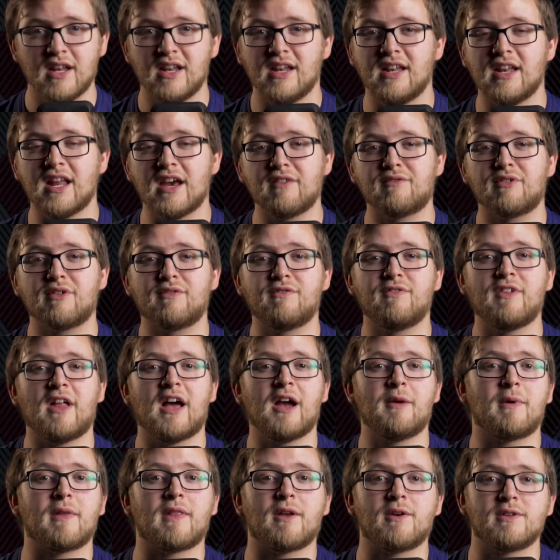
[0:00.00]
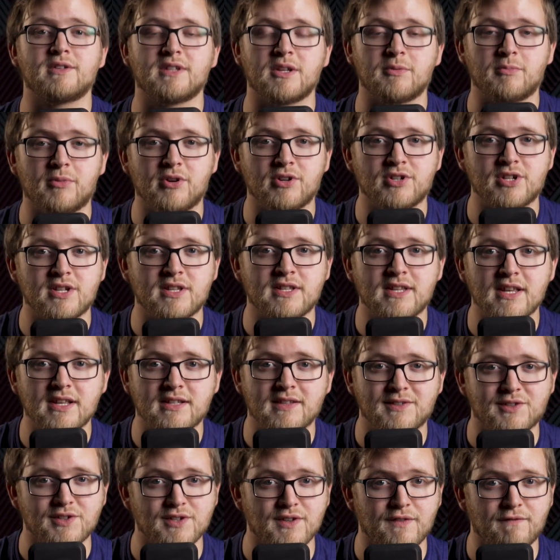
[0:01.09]
Never fly where there is an emergency
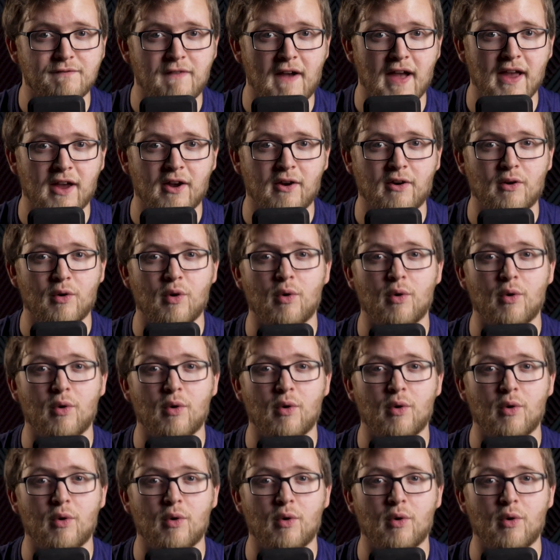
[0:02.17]
such as a fire,